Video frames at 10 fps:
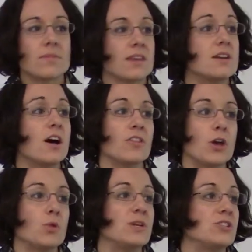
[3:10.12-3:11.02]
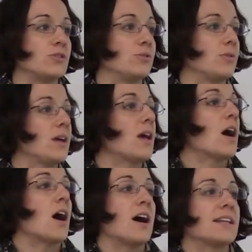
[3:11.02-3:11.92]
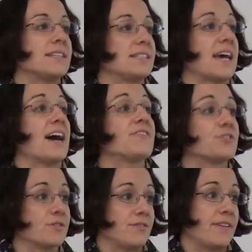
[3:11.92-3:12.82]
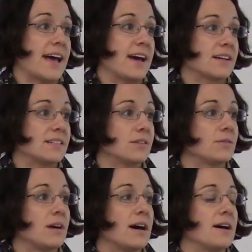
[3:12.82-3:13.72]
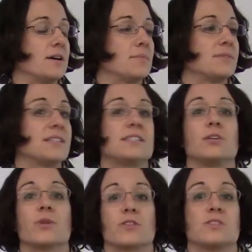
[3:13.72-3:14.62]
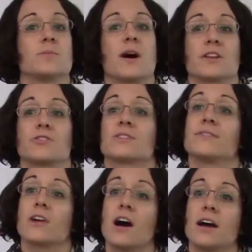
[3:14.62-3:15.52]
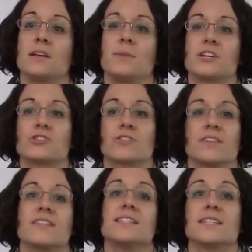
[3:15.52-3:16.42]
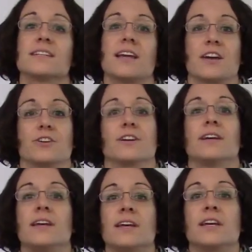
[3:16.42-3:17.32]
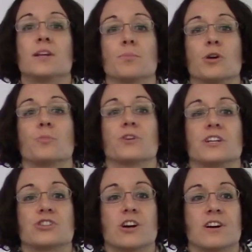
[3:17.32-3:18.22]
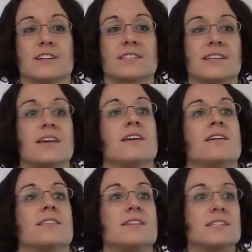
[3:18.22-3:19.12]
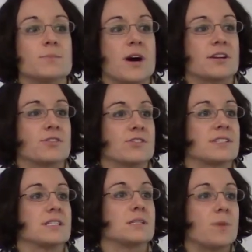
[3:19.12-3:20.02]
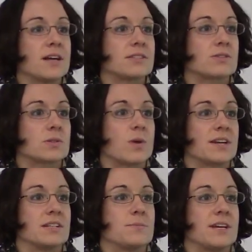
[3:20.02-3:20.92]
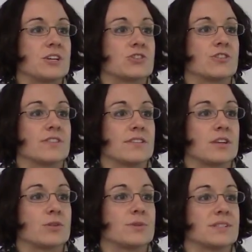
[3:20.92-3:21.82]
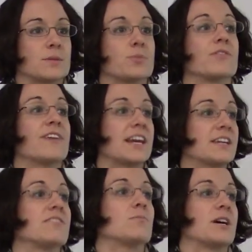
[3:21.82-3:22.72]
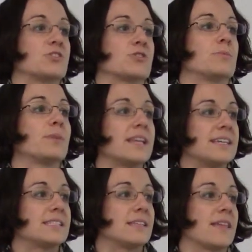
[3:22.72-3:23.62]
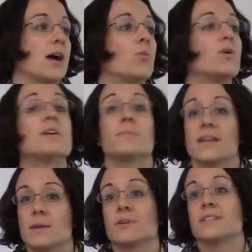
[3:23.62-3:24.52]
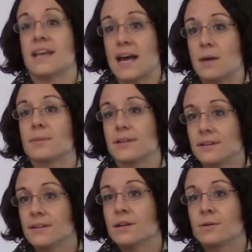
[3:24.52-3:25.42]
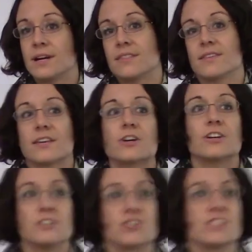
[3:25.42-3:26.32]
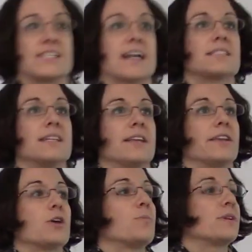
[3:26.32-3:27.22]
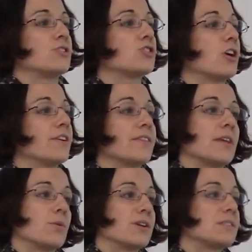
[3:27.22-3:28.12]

And although we do audits after the fact um, to see where those monitors have gone and make sure that they didn't enter inappropriate charts, these monitors and sponsors wanted to make sure that there was a preventative measure in place that that wouldn't be able to happen right? And that they couldn't just accidentally open a chart that they weren't